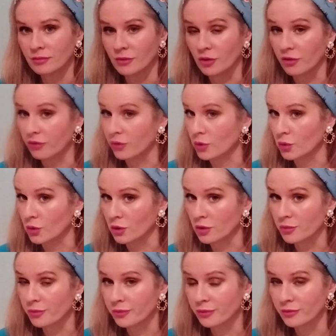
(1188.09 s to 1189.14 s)
the
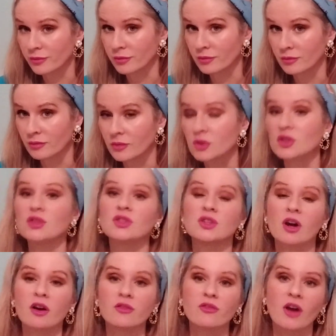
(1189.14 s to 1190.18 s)
fool to
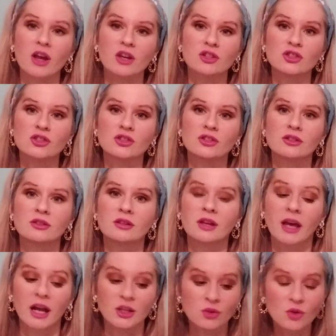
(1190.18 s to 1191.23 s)
start fresh
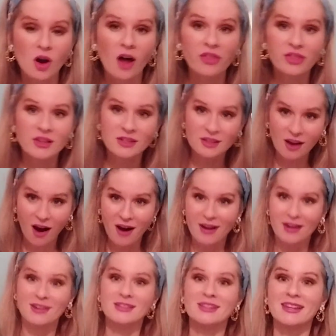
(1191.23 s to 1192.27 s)
and you got this
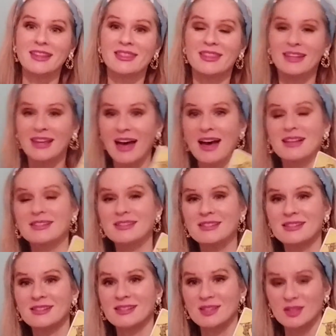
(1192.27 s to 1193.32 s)
card in the
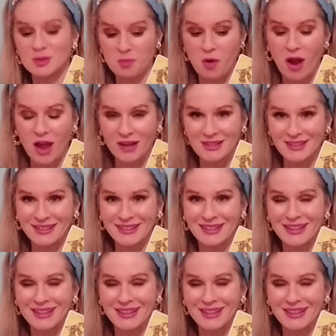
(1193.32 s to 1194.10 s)
last spread